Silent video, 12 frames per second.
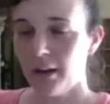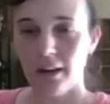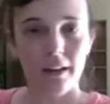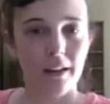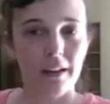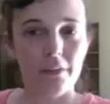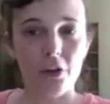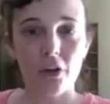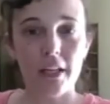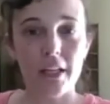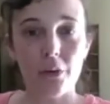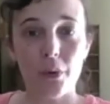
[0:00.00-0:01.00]
If you've got any
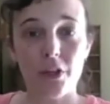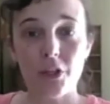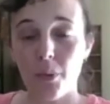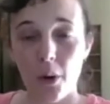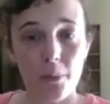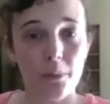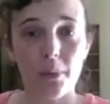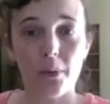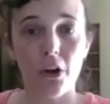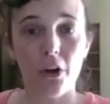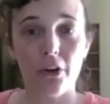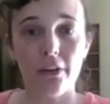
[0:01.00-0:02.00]
questions, pop them below.
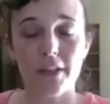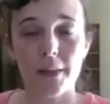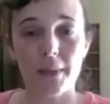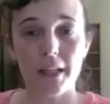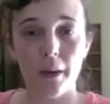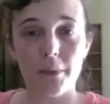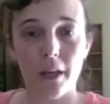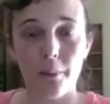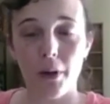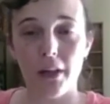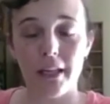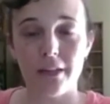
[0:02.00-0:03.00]
If something comes up, I'll
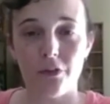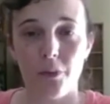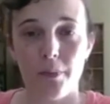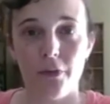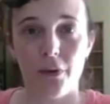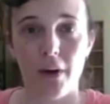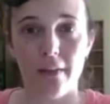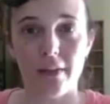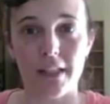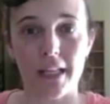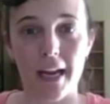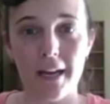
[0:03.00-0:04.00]
answer them throughout the day.